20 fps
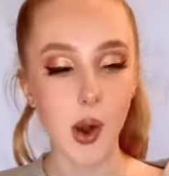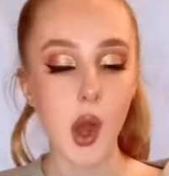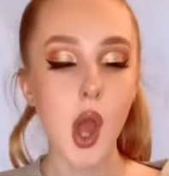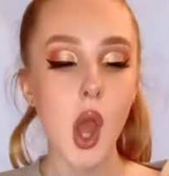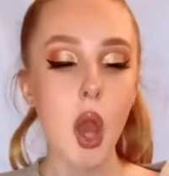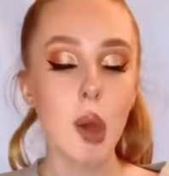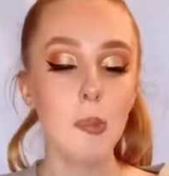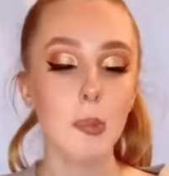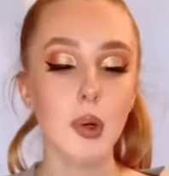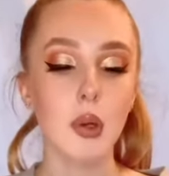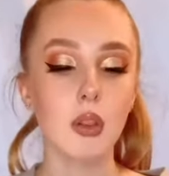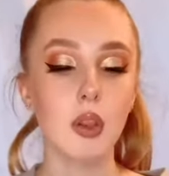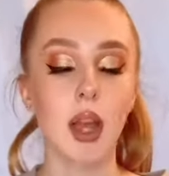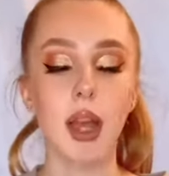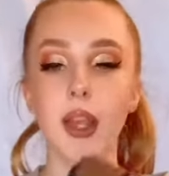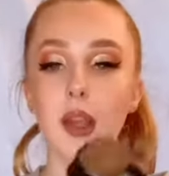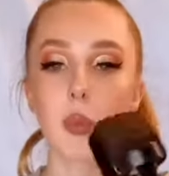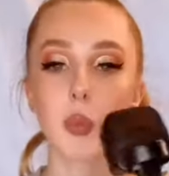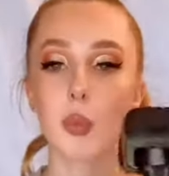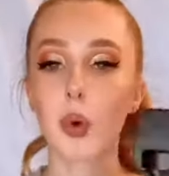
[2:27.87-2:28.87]
but like
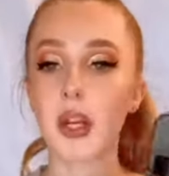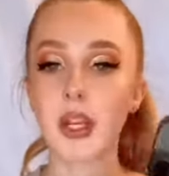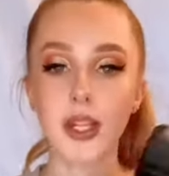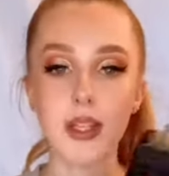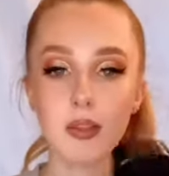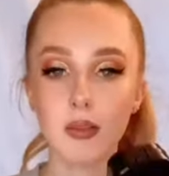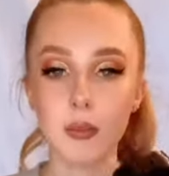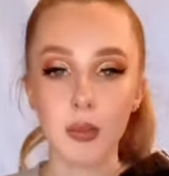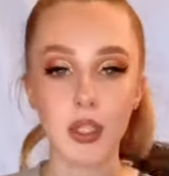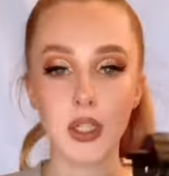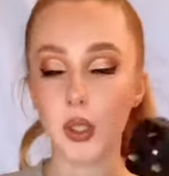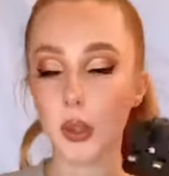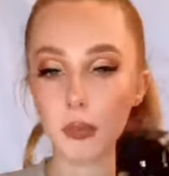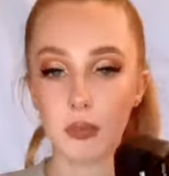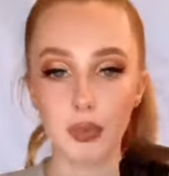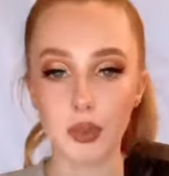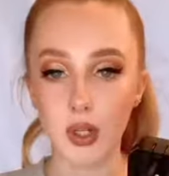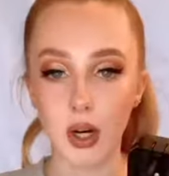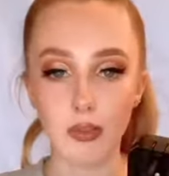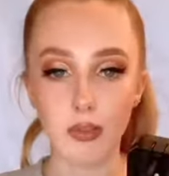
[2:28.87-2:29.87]
when it comes to
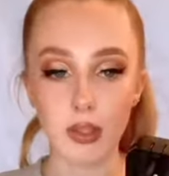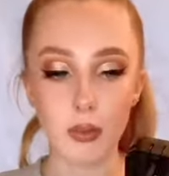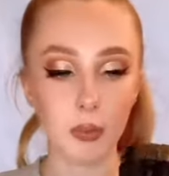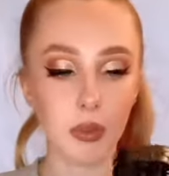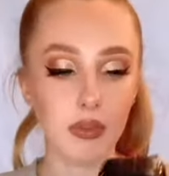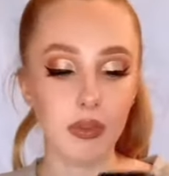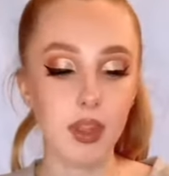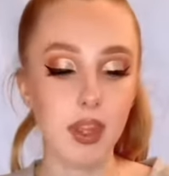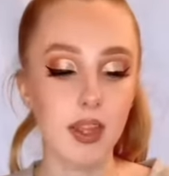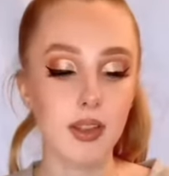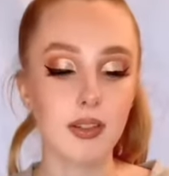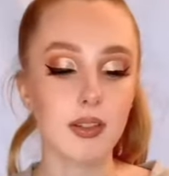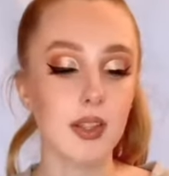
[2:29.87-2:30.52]
traveling with this,